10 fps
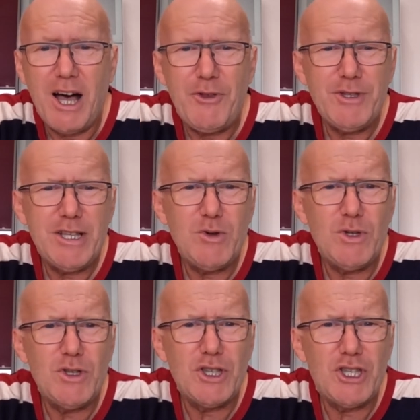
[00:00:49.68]
I thought I'd
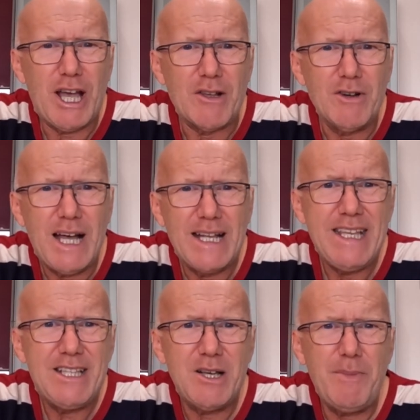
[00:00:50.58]
do another channel. I
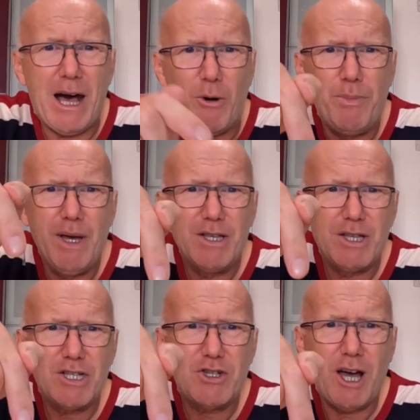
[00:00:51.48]
need some help.
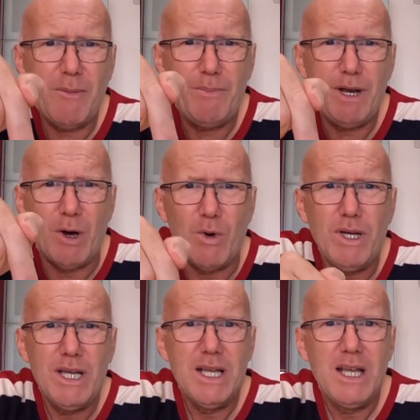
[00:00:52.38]
Subscribe
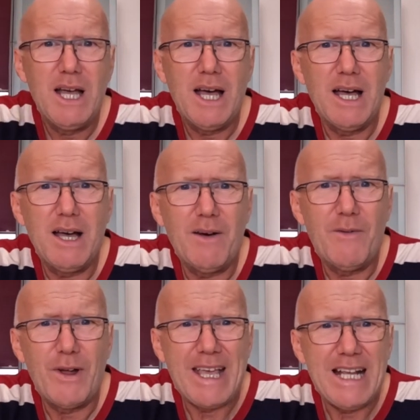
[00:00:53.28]
below
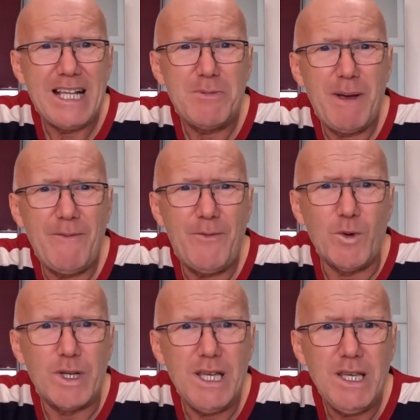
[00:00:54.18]
for Englishman
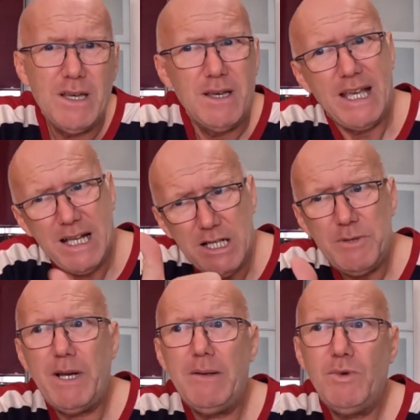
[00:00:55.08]
Foodie.
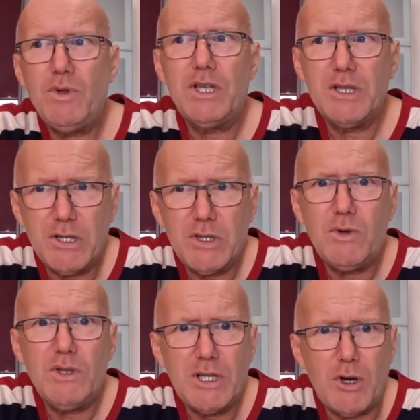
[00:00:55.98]
Englishman in Malta is not
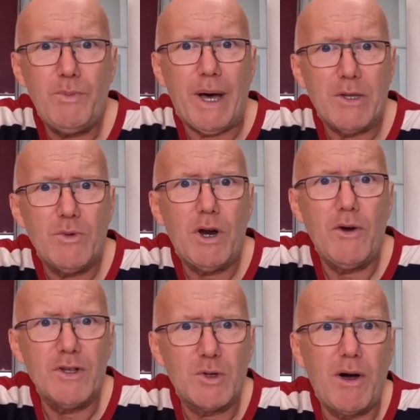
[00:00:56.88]
doing so bad. We're
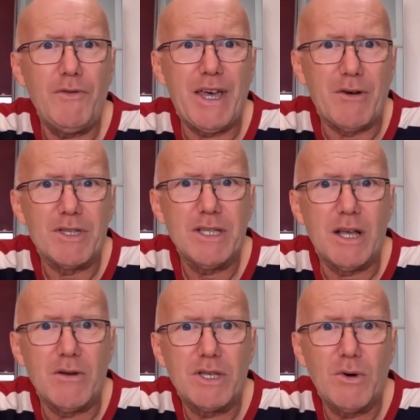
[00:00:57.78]
over
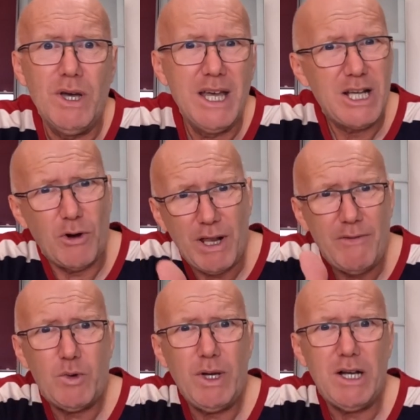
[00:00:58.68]
12,000 now, so go and
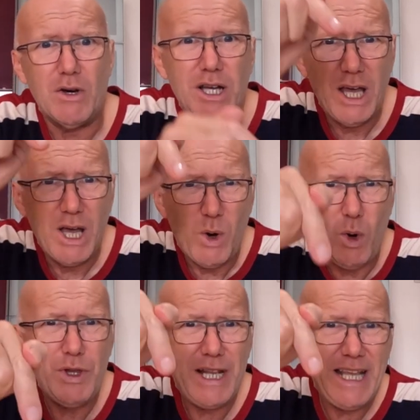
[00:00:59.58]
have a quick look.
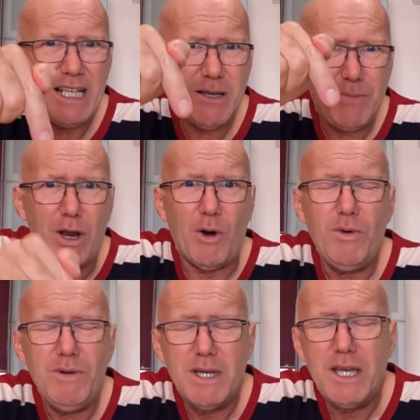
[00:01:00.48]
All the links are
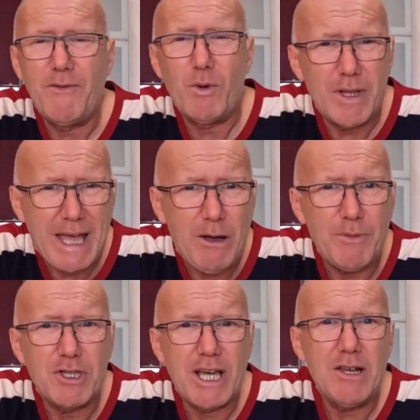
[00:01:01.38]
below. If you want to
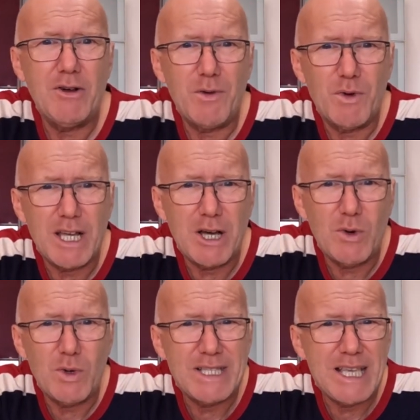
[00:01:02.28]
help the channel, if you want to
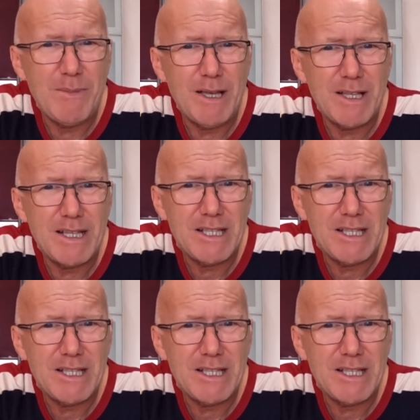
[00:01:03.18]
go and see me on